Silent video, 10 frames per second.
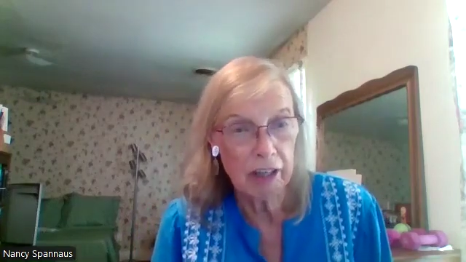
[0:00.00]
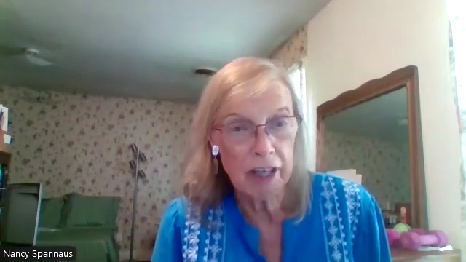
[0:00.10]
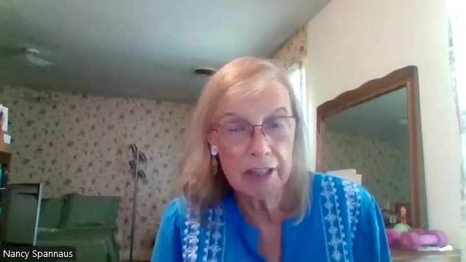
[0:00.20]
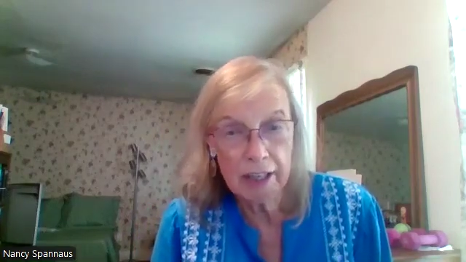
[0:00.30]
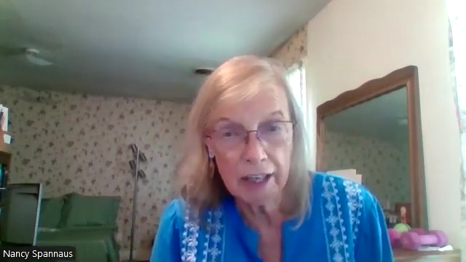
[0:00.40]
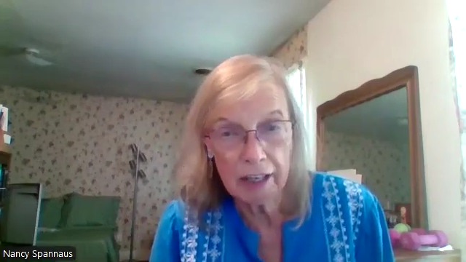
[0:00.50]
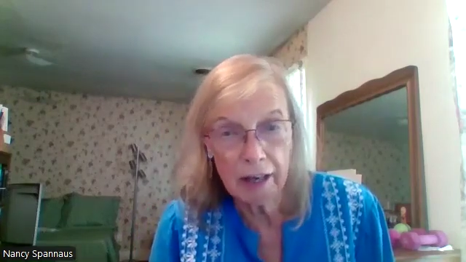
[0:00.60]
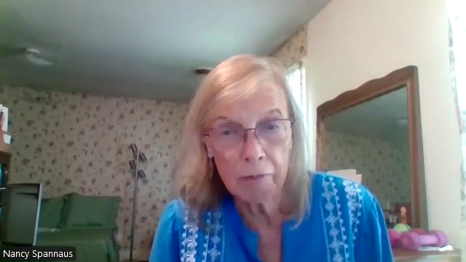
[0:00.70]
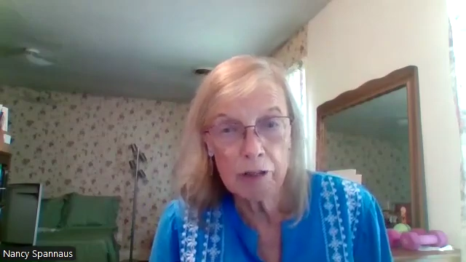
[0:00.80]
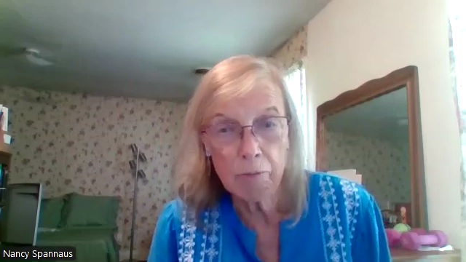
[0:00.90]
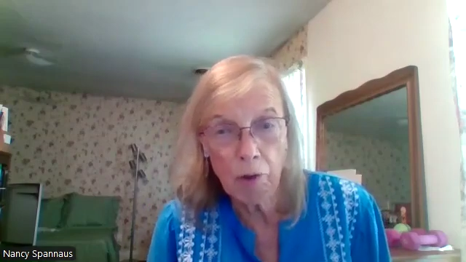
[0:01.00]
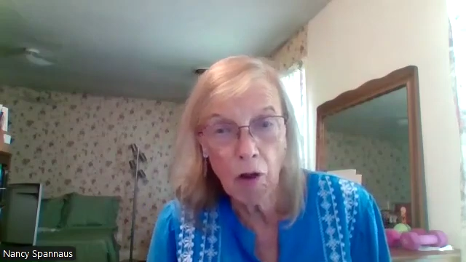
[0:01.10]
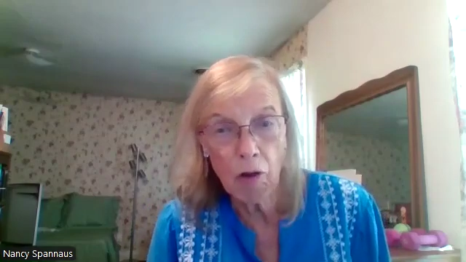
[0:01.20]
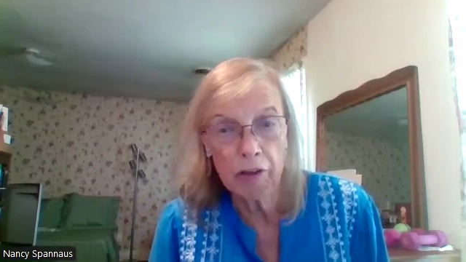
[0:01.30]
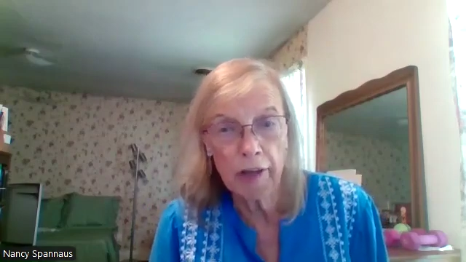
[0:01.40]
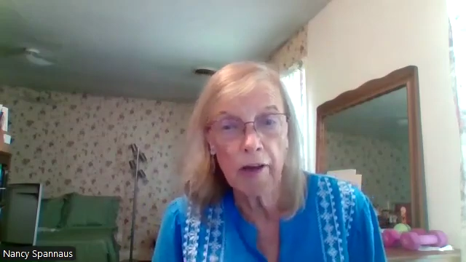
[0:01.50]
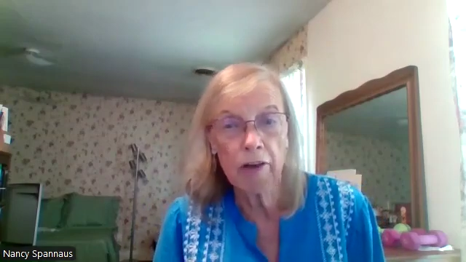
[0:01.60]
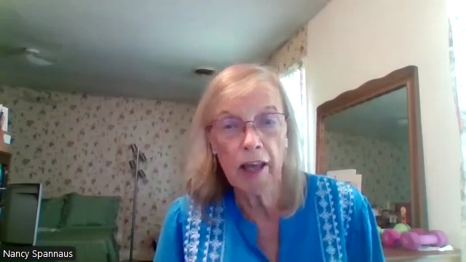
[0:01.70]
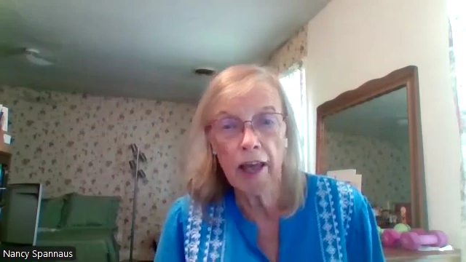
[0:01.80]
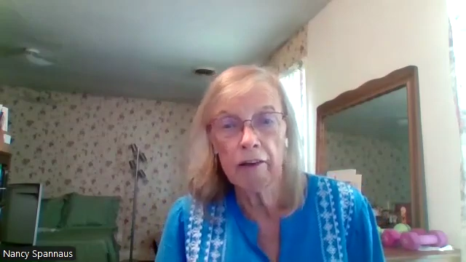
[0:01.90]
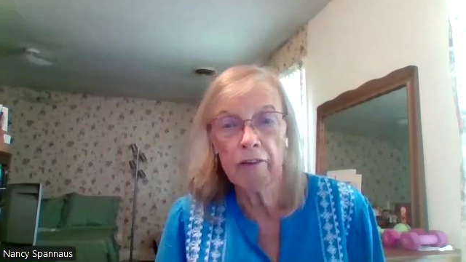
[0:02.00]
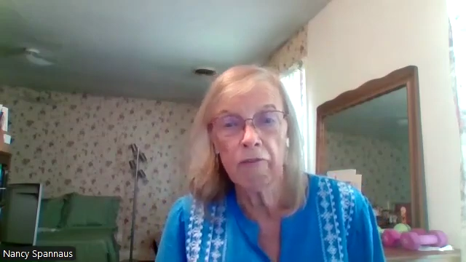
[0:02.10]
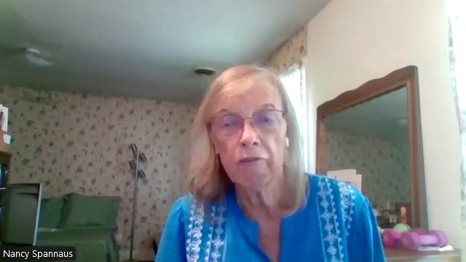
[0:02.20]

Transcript: He did it. It was bold. They only had